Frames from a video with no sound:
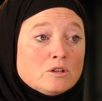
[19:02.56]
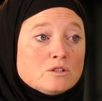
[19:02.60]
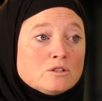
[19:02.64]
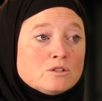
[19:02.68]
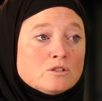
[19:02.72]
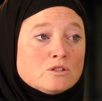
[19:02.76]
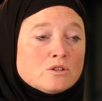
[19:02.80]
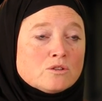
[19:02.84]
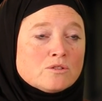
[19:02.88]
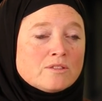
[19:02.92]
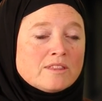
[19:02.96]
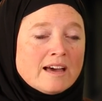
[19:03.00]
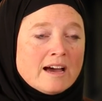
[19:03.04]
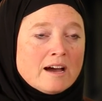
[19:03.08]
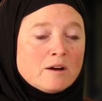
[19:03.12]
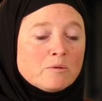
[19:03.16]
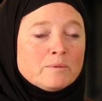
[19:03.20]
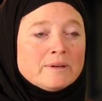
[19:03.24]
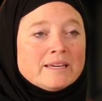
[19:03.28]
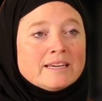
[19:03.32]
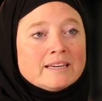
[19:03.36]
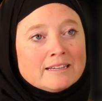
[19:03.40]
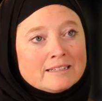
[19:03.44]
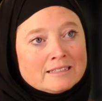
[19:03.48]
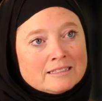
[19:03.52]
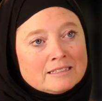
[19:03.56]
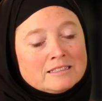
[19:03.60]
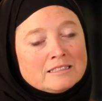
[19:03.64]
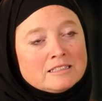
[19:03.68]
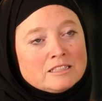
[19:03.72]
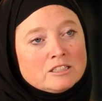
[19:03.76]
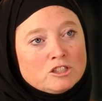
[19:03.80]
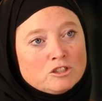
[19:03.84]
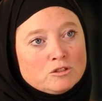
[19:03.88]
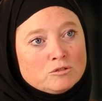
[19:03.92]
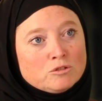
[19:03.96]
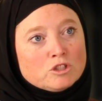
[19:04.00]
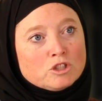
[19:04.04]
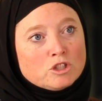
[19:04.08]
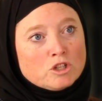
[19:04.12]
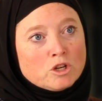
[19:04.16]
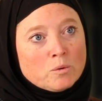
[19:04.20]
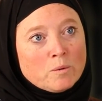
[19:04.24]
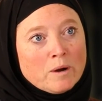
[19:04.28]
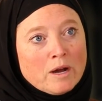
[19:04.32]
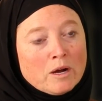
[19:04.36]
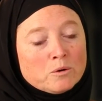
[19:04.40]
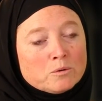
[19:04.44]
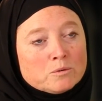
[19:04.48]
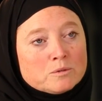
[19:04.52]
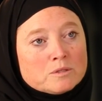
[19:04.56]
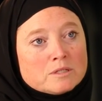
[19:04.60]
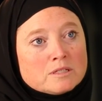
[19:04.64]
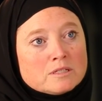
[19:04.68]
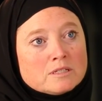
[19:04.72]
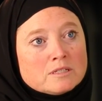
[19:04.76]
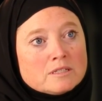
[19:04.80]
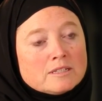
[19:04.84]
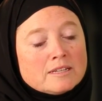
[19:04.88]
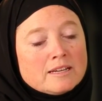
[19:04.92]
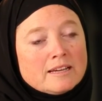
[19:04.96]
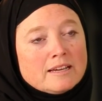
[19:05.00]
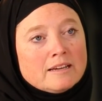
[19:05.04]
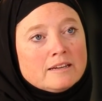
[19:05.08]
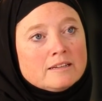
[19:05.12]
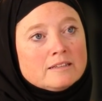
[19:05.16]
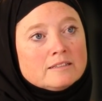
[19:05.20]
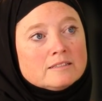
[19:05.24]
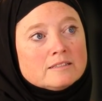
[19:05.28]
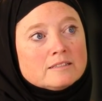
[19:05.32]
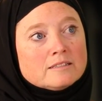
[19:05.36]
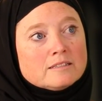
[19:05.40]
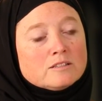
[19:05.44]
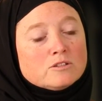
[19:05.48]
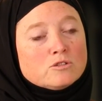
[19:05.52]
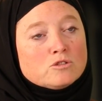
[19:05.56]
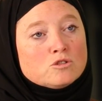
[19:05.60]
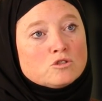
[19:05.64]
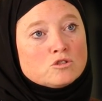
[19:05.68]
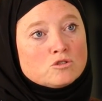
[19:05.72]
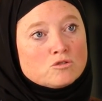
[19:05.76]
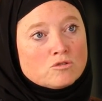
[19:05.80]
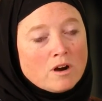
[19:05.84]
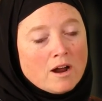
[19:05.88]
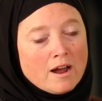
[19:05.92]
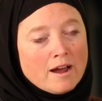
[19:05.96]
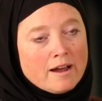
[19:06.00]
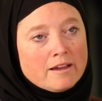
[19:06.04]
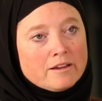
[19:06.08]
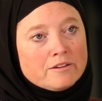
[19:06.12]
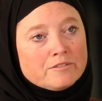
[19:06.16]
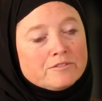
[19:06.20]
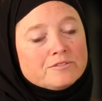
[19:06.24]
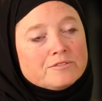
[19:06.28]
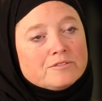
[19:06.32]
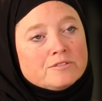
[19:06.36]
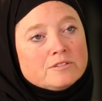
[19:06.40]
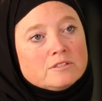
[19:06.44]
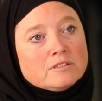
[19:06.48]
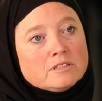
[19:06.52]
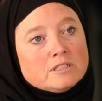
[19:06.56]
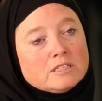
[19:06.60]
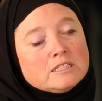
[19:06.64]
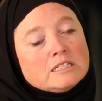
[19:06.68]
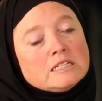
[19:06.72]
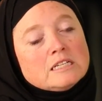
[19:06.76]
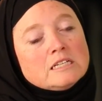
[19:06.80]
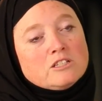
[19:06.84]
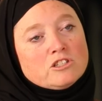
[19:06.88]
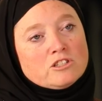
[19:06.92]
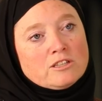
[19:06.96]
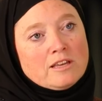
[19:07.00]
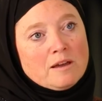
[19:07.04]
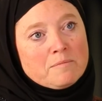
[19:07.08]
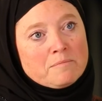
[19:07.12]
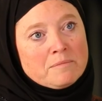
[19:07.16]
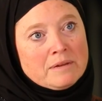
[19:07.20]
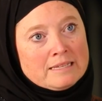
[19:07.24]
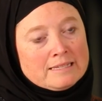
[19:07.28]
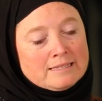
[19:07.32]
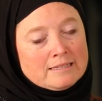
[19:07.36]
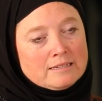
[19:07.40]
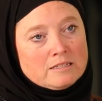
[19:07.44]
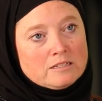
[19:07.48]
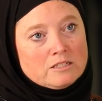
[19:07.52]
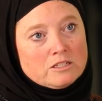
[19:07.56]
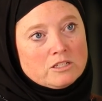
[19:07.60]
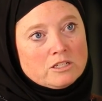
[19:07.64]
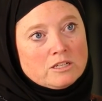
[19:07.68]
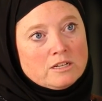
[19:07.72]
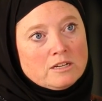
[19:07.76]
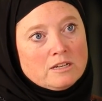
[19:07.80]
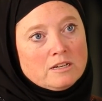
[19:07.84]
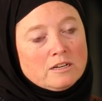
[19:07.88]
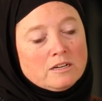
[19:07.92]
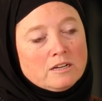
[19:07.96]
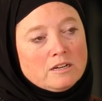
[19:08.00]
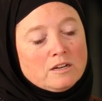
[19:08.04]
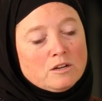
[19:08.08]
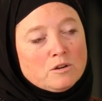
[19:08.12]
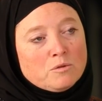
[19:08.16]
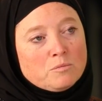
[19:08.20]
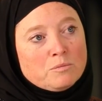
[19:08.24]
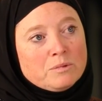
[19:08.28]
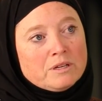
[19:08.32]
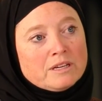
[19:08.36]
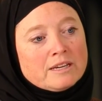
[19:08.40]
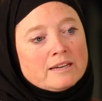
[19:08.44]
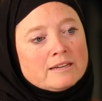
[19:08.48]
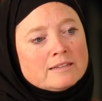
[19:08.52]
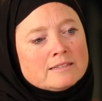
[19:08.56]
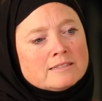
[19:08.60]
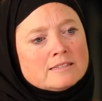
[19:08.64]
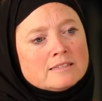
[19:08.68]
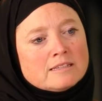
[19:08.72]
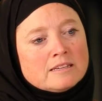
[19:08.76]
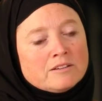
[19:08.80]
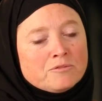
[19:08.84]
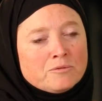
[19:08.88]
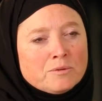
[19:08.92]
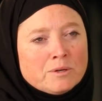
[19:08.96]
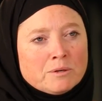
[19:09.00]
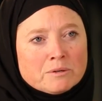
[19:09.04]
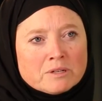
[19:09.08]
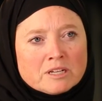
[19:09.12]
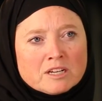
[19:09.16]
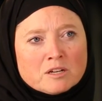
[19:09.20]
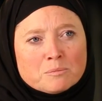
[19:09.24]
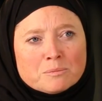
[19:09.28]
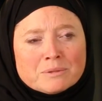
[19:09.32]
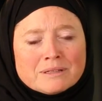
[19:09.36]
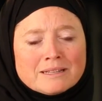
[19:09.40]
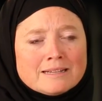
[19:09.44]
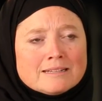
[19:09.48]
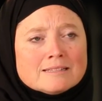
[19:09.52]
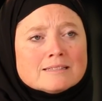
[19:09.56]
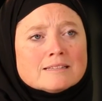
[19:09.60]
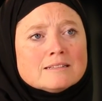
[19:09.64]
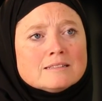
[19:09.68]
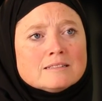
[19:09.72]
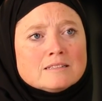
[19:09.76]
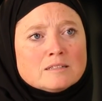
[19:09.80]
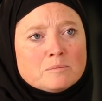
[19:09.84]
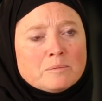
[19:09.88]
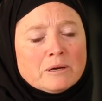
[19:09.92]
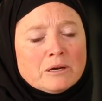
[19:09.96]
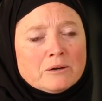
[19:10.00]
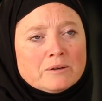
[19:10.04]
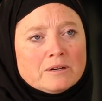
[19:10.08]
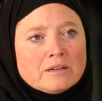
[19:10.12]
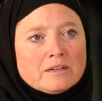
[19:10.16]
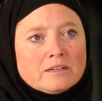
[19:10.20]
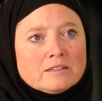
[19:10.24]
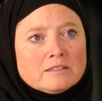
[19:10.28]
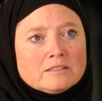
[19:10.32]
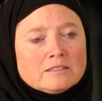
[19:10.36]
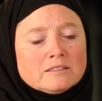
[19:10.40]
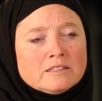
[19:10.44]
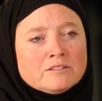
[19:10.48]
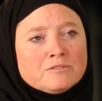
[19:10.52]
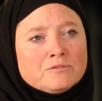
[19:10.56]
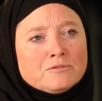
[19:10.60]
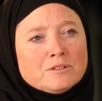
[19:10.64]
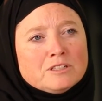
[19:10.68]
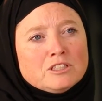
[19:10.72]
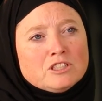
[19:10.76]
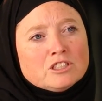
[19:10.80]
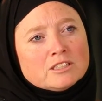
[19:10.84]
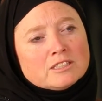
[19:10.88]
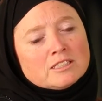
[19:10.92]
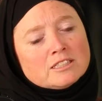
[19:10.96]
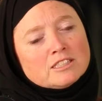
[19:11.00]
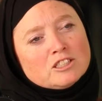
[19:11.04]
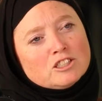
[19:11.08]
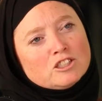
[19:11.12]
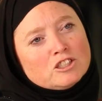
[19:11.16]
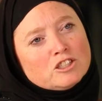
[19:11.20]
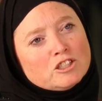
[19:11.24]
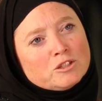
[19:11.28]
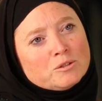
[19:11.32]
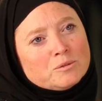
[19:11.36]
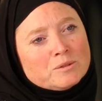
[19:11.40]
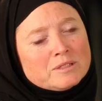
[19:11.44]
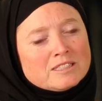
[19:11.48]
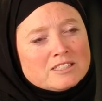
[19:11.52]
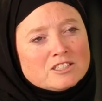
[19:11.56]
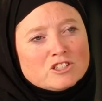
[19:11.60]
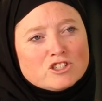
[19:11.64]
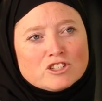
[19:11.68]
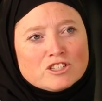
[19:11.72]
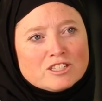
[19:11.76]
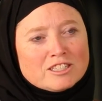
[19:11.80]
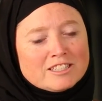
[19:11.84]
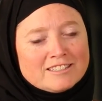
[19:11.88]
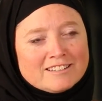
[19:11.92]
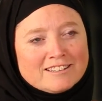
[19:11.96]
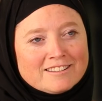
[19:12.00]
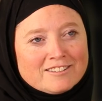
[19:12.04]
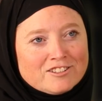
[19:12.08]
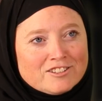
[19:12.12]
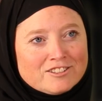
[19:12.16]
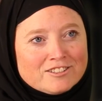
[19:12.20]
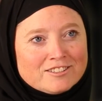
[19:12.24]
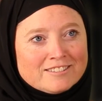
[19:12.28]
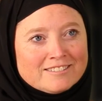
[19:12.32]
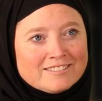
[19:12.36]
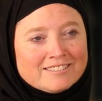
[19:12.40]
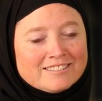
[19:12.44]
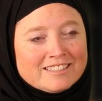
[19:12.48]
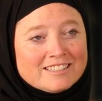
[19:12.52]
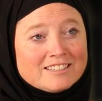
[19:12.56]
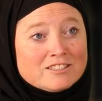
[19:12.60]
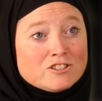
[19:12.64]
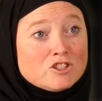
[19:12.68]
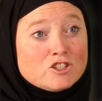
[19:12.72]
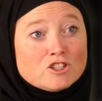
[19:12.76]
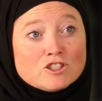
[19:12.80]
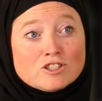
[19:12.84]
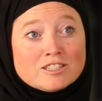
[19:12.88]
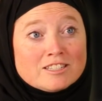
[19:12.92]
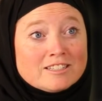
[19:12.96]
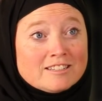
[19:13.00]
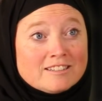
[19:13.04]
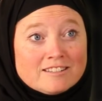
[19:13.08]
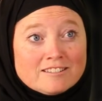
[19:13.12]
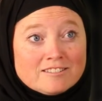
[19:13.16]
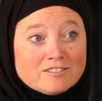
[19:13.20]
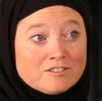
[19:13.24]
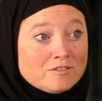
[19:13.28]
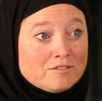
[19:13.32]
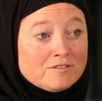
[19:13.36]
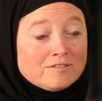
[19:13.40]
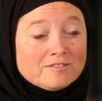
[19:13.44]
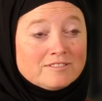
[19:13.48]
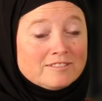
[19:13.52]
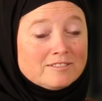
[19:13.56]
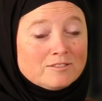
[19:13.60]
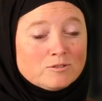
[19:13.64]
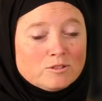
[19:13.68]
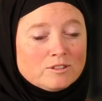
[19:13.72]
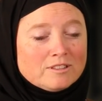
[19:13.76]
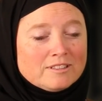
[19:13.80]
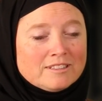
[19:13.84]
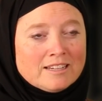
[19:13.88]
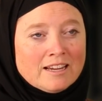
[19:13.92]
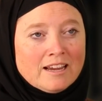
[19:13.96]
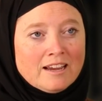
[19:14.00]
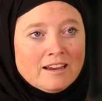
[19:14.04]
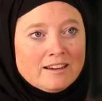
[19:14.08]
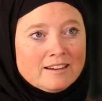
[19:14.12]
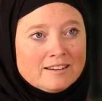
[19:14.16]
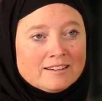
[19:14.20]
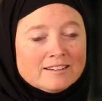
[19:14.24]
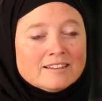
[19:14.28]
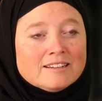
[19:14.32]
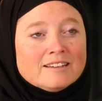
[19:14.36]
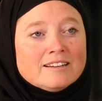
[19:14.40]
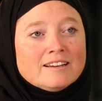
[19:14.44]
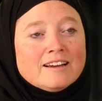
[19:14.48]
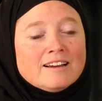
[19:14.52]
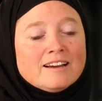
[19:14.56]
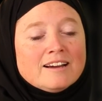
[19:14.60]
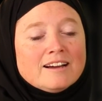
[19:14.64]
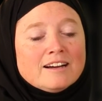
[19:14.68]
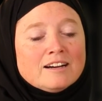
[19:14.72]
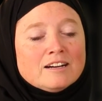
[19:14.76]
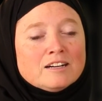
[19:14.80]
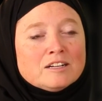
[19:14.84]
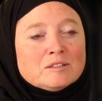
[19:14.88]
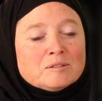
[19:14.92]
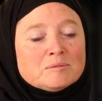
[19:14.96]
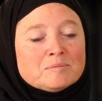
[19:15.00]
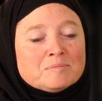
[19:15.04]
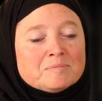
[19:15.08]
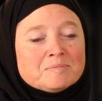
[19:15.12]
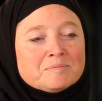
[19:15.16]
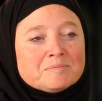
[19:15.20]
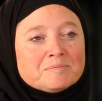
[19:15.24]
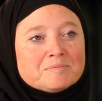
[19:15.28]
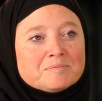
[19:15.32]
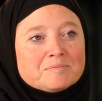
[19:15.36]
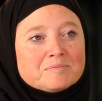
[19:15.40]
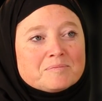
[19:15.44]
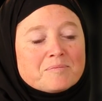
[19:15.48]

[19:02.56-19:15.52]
so that we can continue to go out and strive to teach that message. Because if we were complacent about it, if we just, you know, it's just another, it's just another day, um,